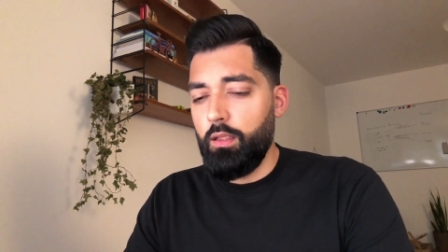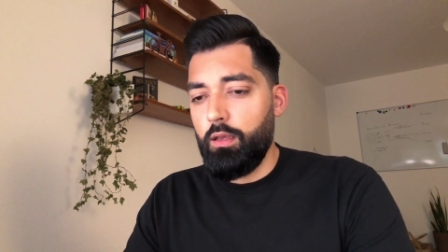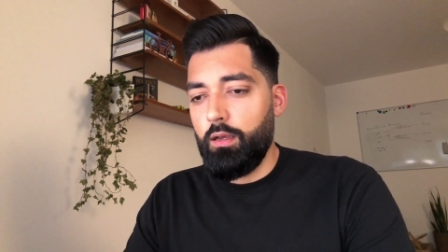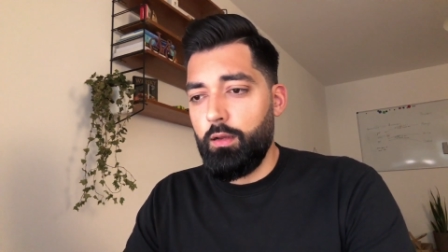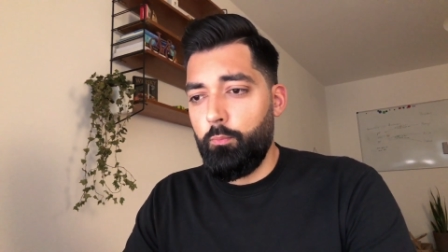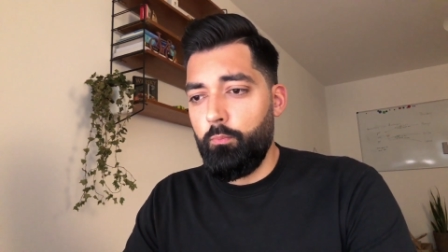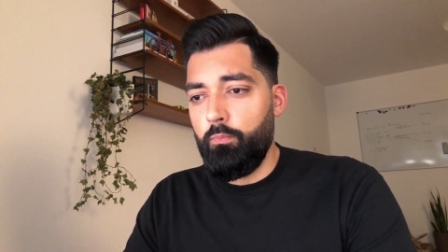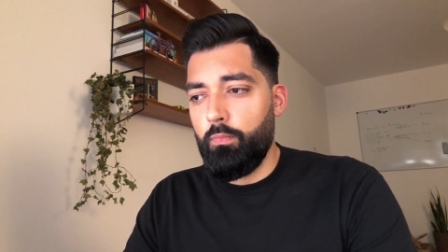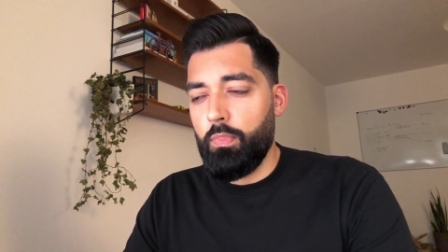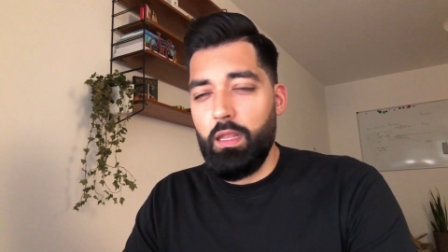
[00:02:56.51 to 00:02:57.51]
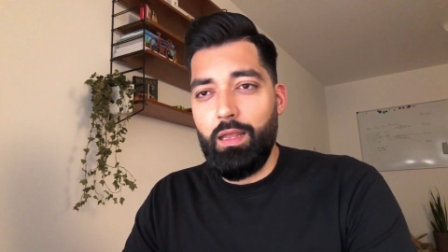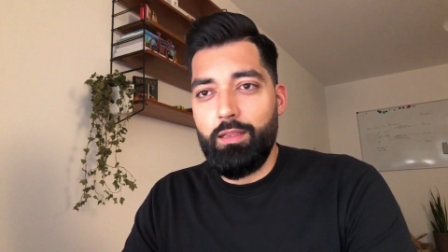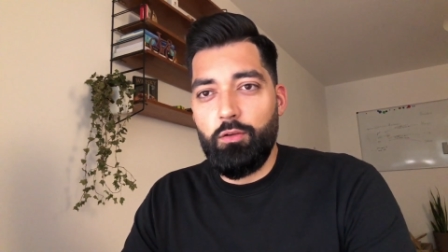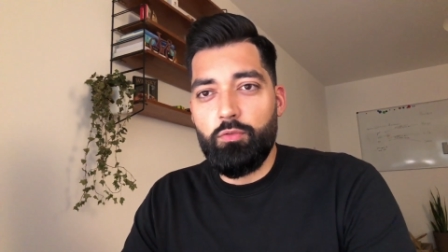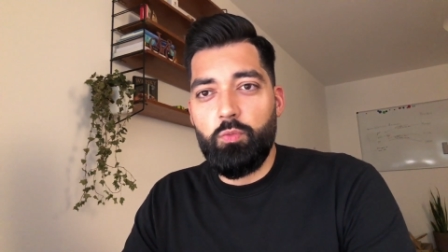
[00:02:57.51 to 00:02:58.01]
um, then I
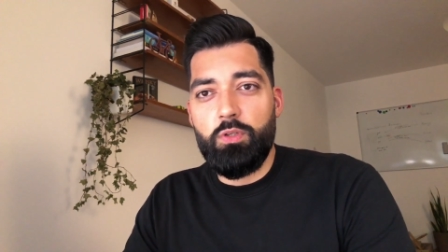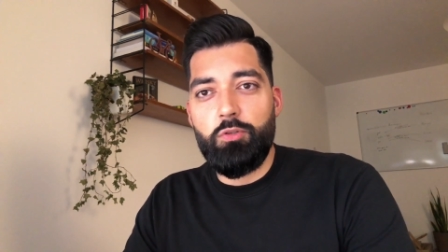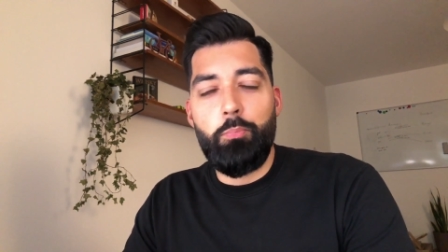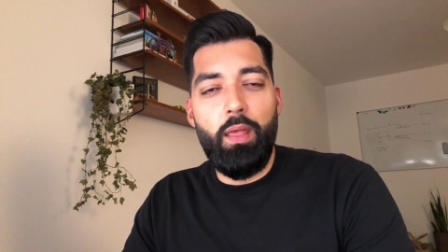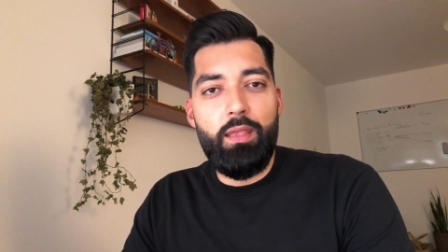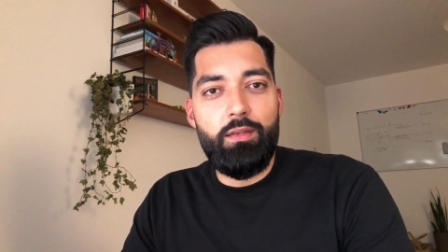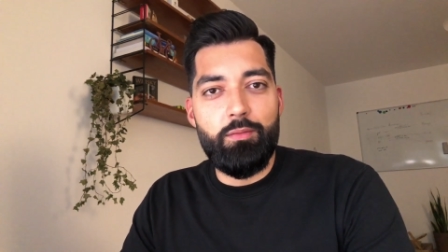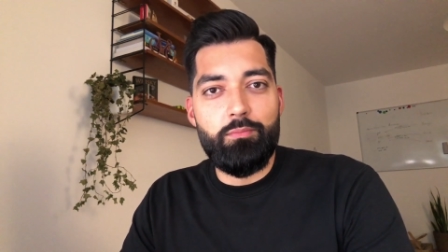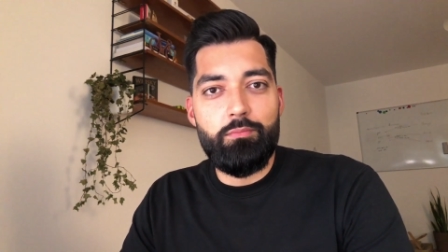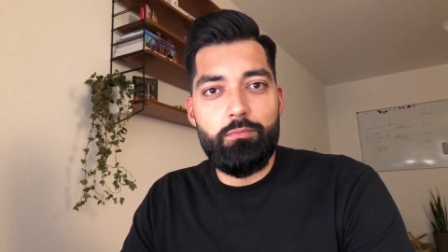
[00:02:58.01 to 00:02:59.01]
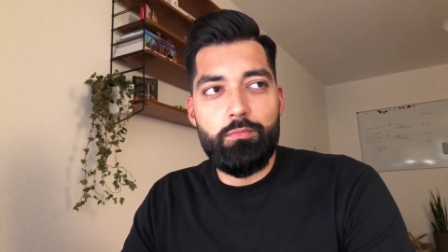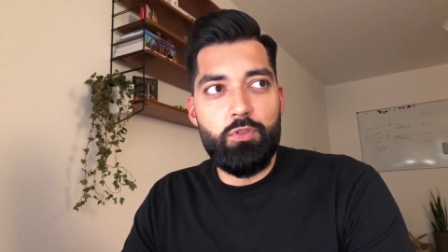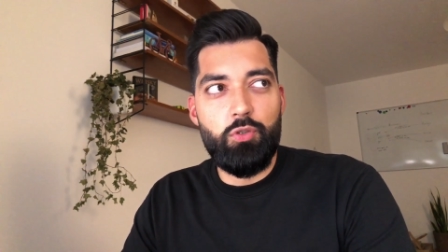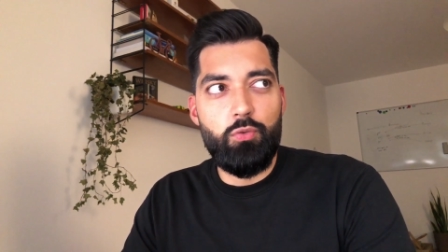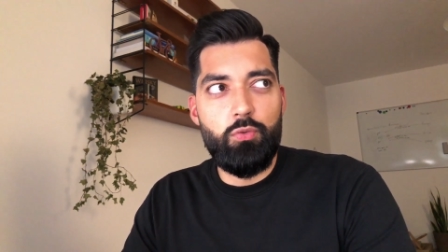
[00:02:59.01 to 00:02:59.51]
don't want to pay them
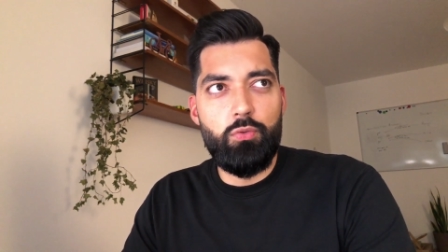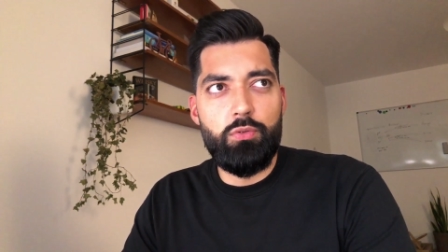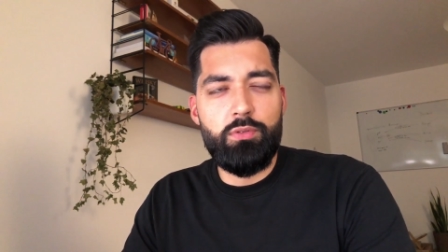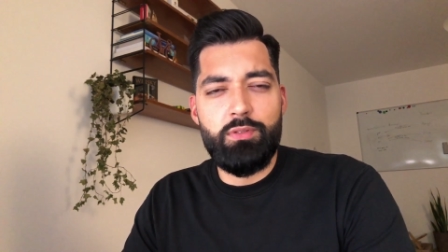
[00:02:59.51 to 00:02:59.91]
to